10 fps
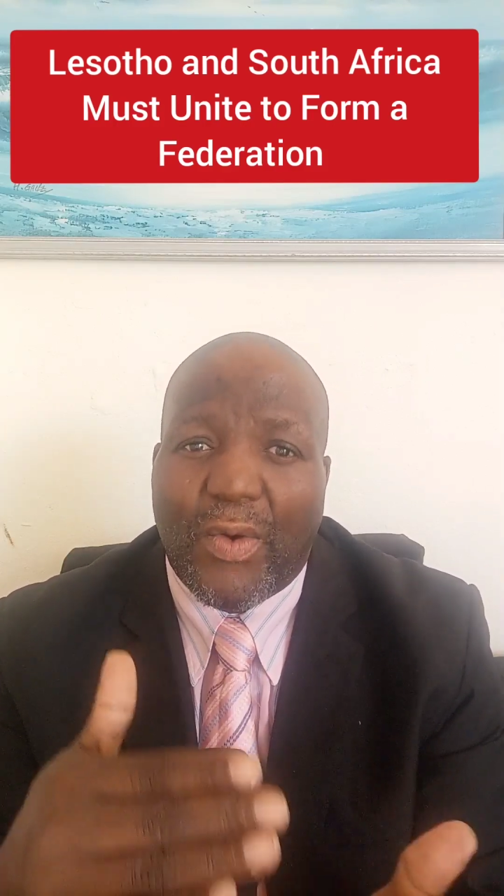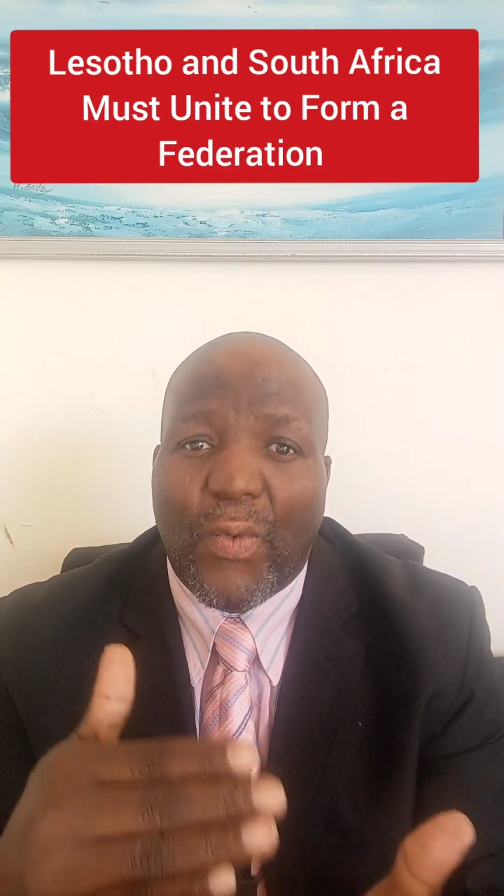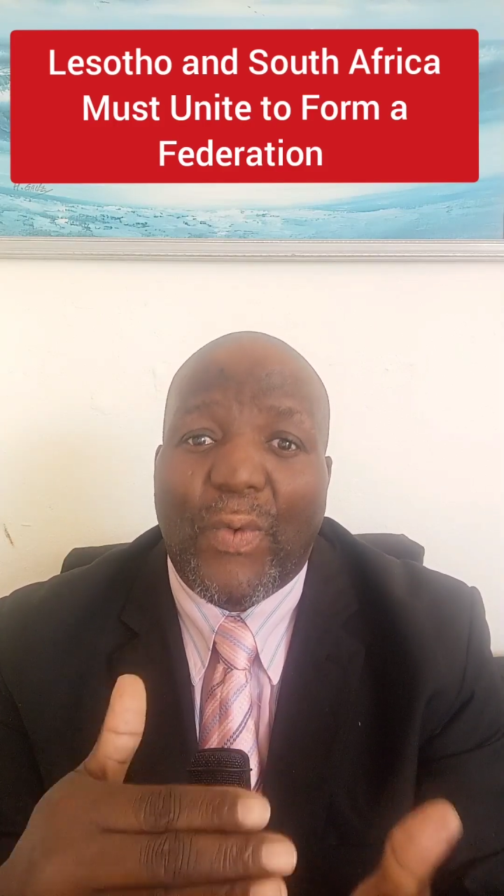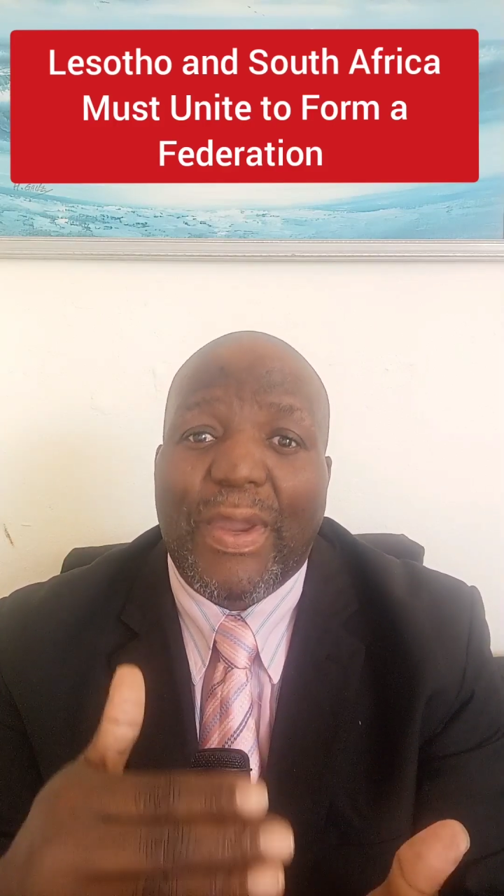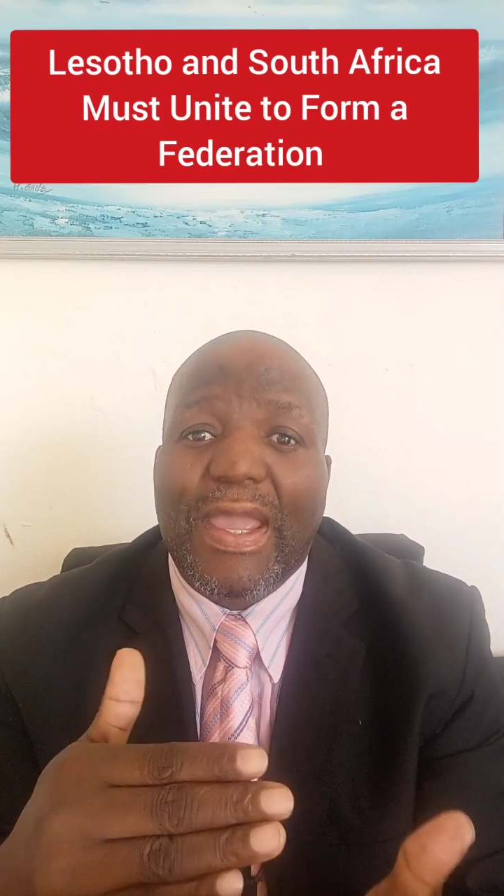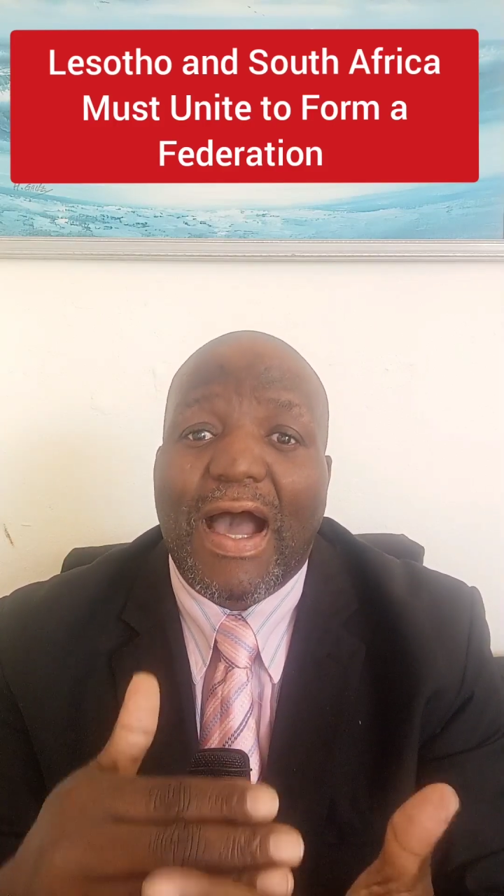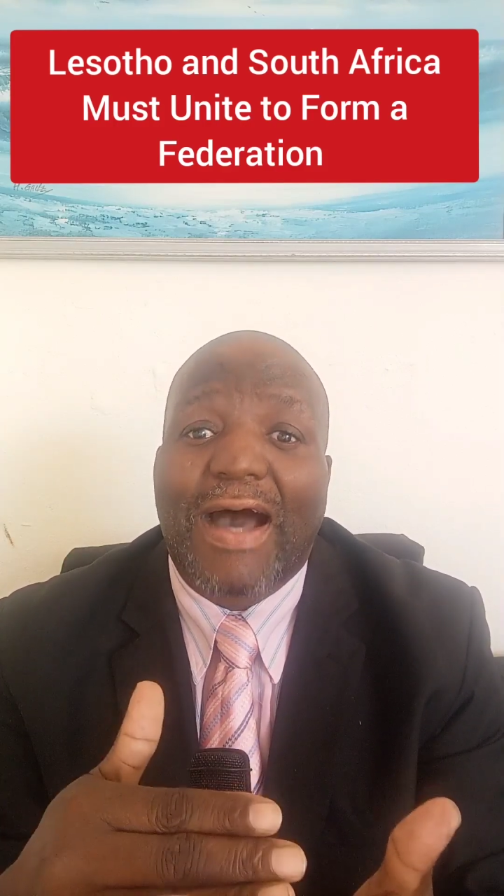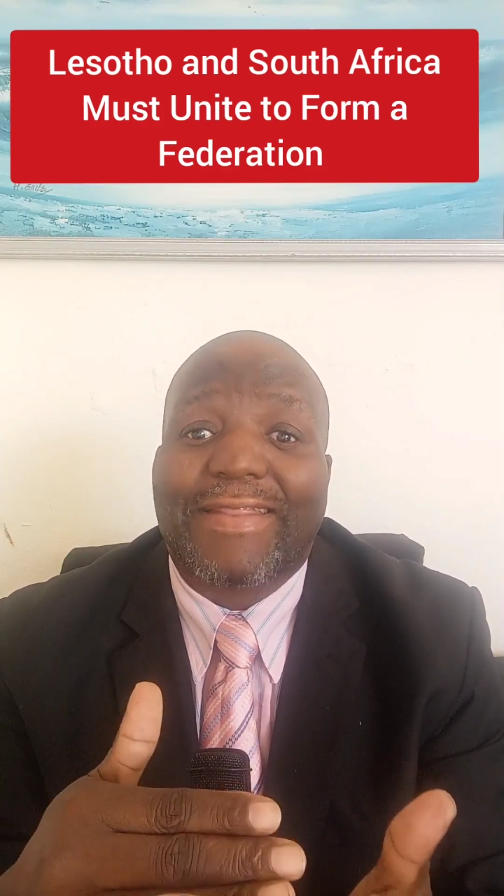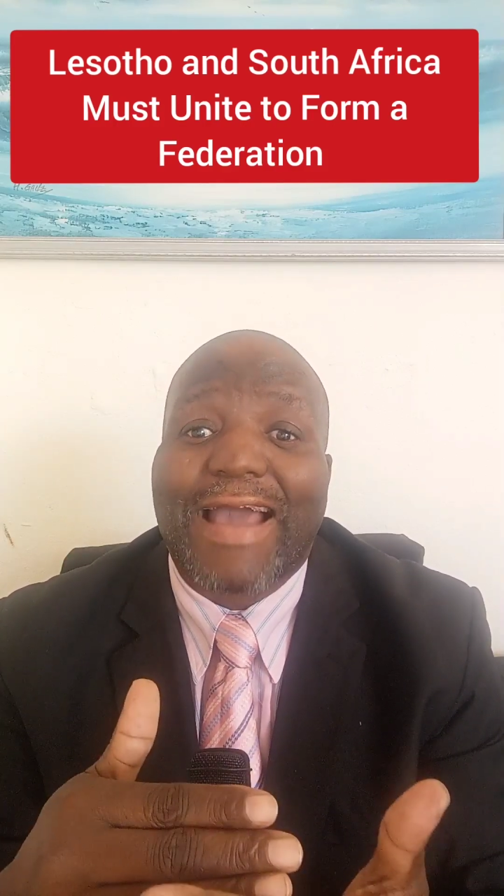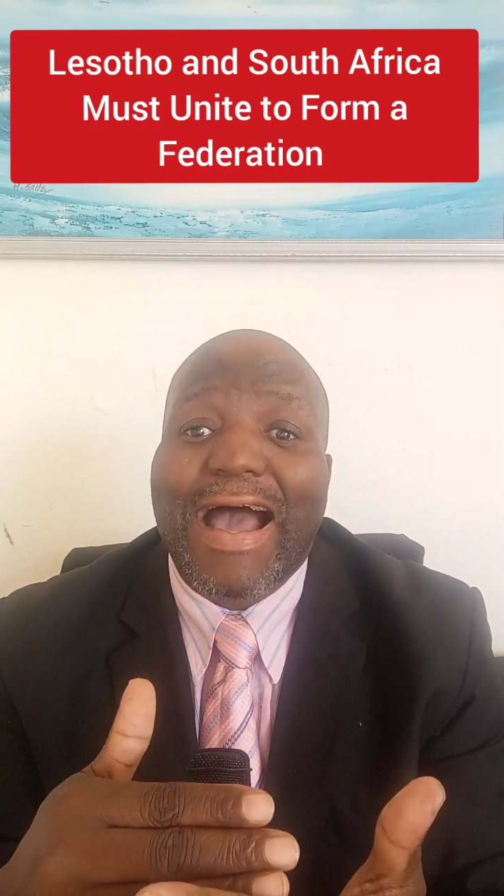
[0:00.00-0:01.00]
we
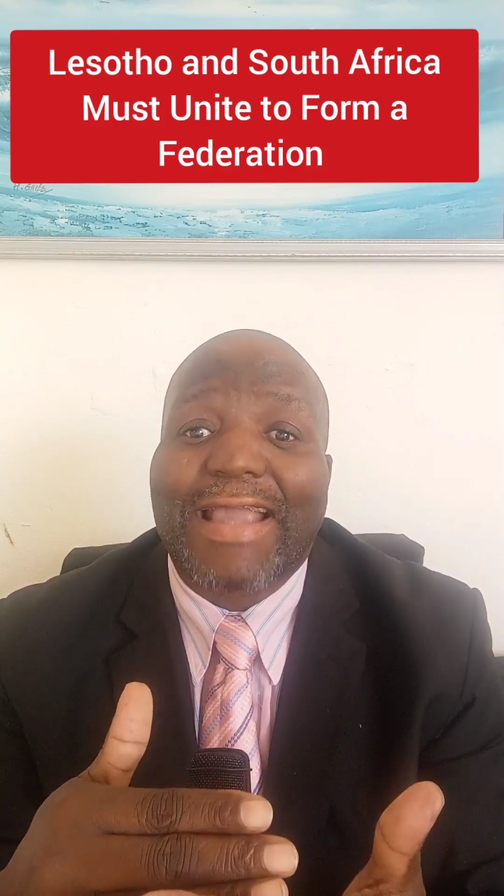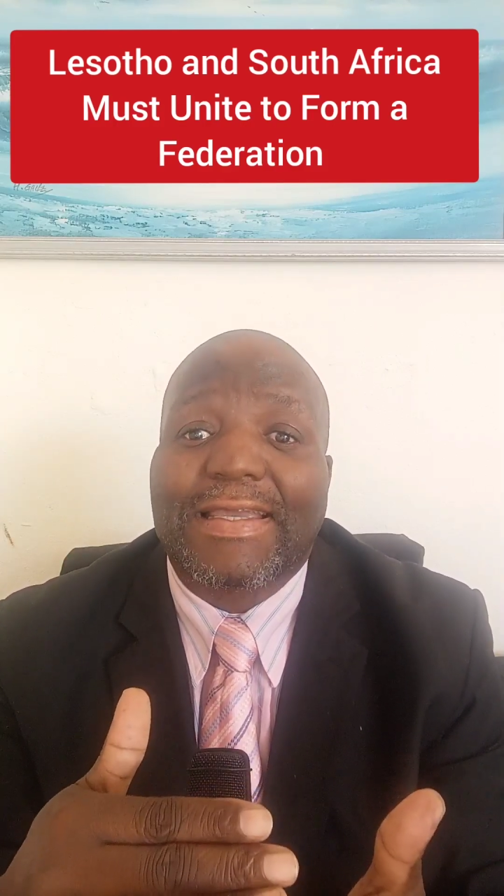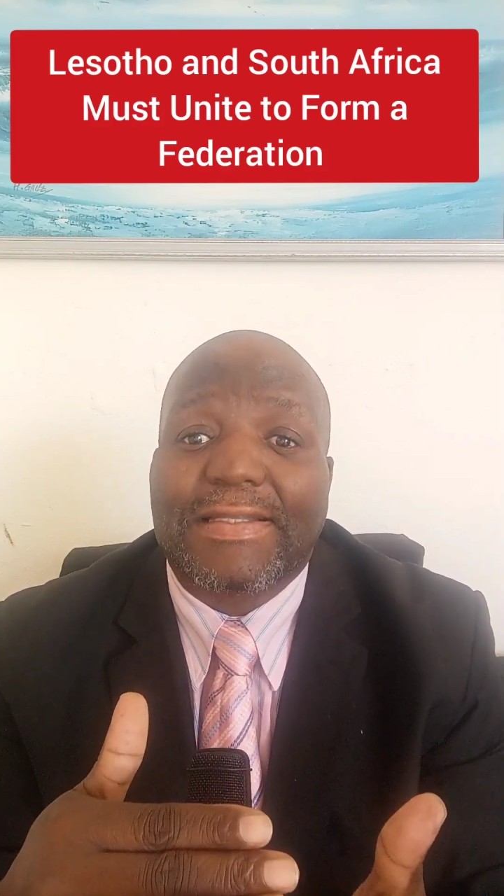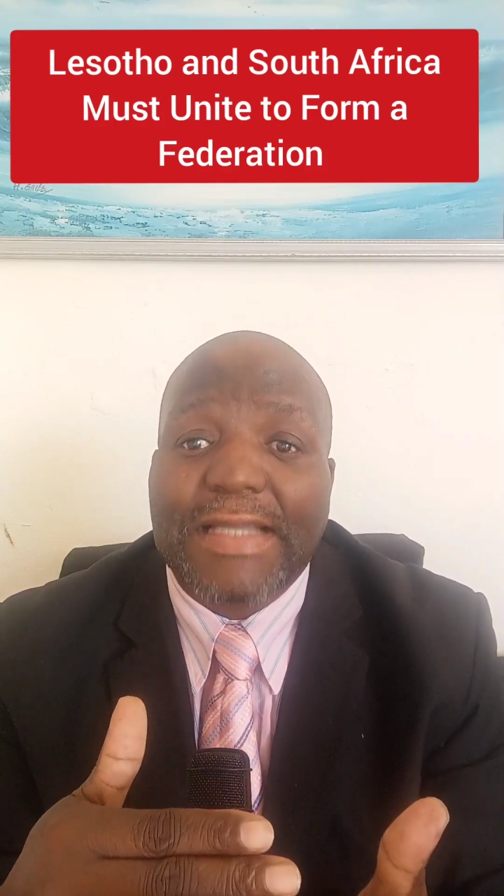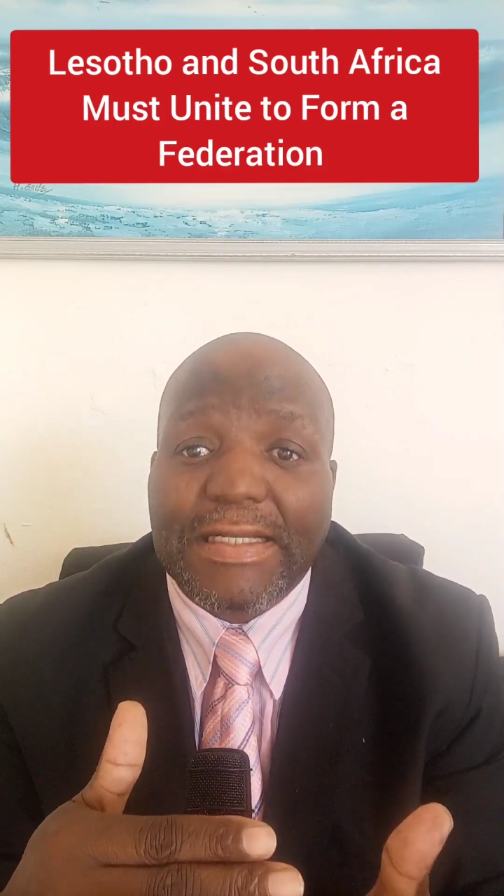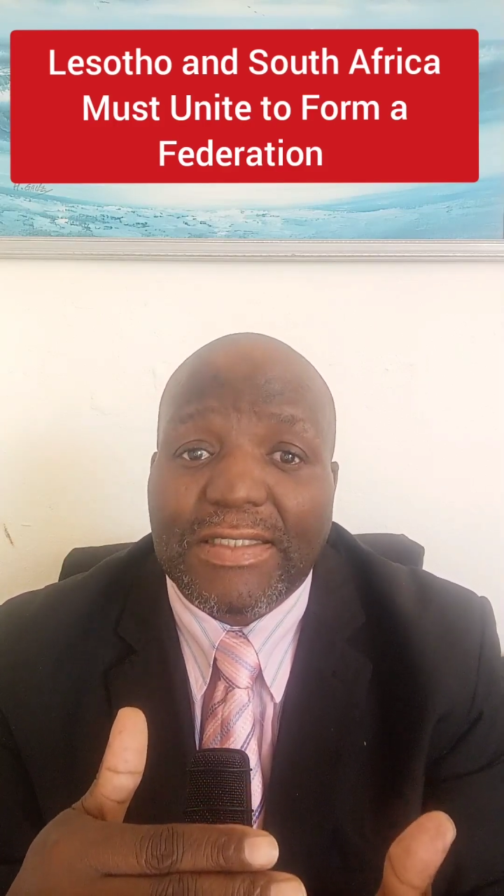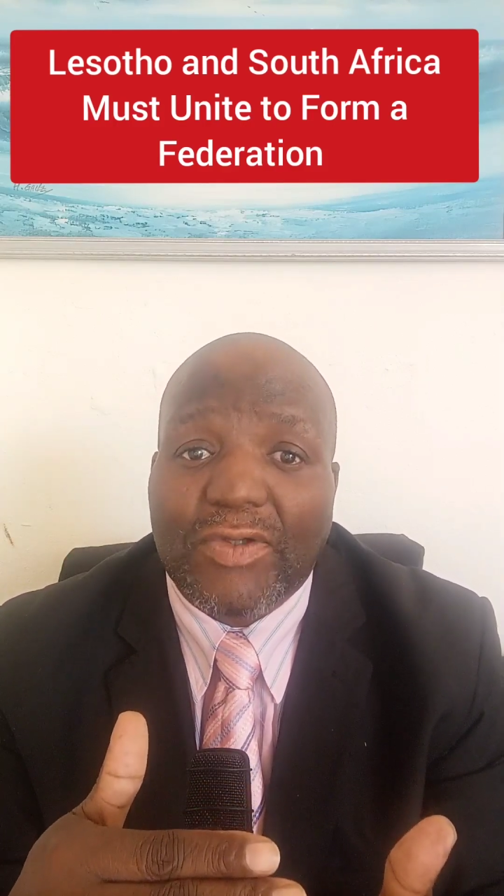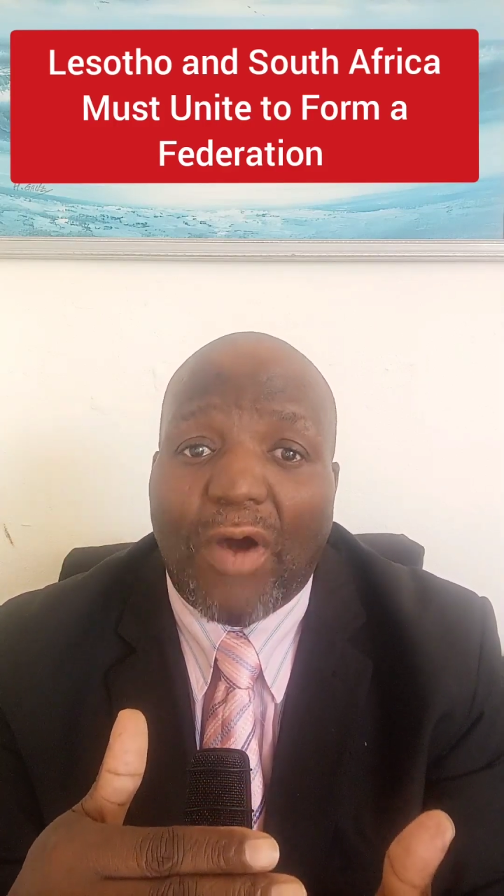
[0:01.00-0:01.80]
are the architects